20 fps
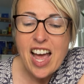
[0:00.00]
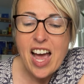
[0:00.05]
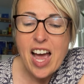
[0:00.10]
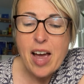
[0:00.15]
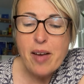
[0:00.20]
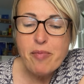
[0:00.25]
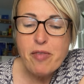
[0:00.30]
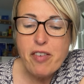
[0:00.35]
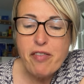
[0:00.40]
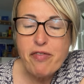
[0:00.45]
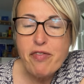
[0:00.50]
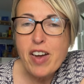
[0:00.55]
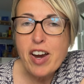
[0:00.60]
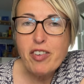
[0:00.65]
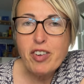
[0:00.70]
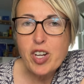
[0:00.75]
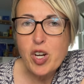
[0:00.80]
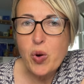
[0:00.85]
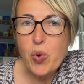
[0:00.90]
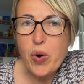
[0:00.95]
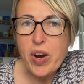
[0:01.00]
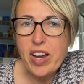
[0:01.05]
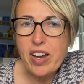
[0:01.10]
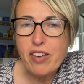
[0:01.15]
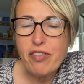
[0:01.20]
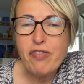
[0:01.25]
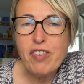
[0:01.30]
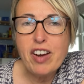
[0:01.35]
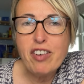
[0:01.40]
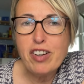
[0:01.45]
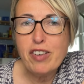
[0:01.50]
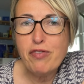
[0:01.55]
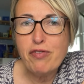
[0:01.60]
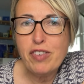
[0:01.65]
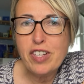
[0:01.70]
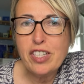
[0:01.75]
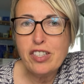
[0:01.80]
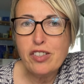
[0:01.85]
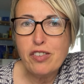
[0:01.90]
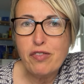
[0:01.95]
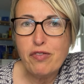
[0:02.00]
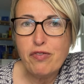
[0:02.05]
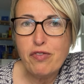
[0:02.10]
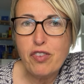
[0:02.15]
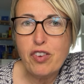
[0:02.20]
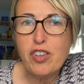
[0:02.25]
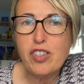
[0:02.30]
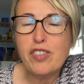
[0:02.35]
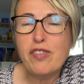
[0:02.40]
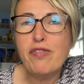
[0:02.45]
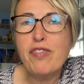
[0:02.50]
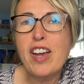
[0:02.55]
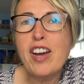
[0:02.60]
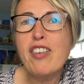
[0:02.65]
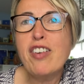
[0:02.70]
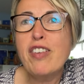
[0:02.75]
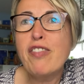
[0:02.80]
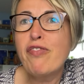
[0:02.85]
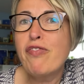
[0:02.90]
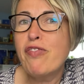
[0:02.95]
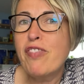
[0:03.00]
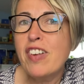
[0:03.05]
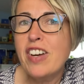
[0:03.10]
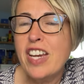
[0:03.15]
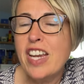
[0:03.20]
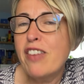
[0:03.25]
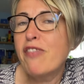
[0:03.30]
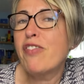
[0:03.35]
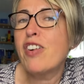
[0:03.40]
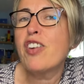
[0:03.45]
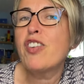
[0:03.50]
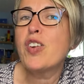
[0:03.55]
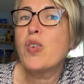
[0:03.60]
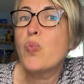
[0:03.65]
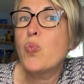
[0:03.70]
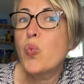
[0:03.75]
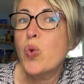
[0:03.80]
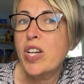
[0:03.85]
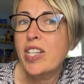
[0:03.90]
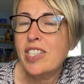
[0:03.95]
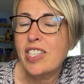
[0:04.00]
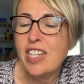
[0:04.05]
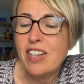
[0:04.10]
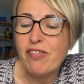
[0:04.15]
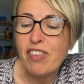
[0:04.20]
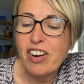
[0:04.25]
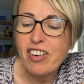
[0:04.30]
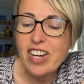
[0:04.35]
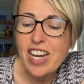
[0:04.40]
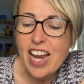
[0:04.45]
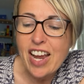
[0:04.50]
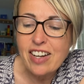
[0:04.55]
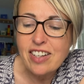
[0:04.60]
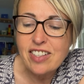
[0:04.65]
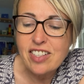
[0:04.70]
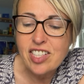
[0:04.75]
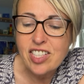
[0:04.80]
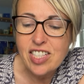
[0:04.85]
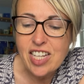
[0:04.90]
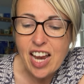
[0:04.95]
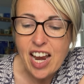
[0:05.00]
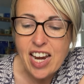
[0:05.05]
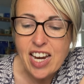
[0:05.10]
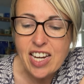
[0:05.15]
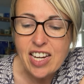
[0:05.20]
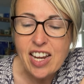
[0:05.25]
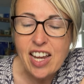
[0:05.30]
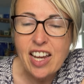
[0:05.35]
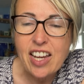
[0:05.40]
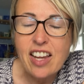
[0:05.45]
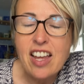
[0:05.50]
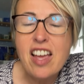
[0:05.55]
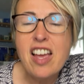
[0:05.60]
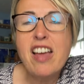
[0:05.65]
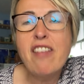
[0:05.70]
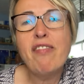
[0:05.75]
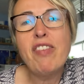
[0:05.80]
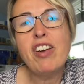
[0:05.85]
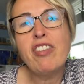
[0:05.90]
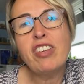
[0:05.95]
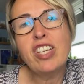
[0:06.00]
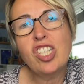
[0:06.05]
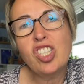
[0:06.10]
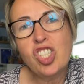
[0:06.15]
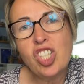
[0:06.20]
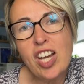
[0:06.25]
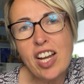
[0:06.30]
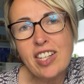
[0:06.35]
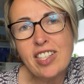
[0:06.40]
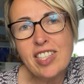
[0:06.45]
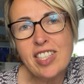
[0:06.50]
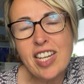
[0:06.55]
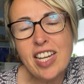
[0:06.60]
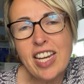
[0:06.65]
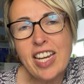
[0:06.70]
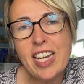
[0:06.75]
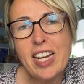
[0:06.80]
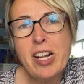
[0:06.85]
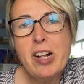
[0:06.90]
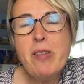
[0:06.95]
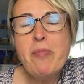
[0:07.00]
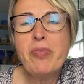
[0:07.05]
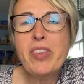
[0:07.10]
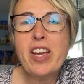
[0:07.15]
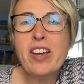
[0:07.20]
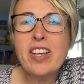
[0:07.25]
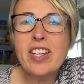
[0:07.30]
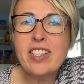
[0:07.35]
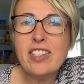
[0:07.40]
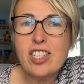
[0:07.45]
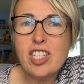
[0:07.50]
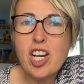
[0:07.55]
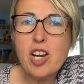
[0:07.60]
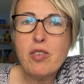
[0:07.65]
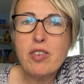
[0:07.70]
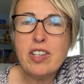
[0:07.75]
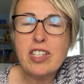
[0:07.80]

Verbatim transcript: um, very quick, very fleet of foot, very funny, very witty, very entertaining, very chatty. Now, in its lower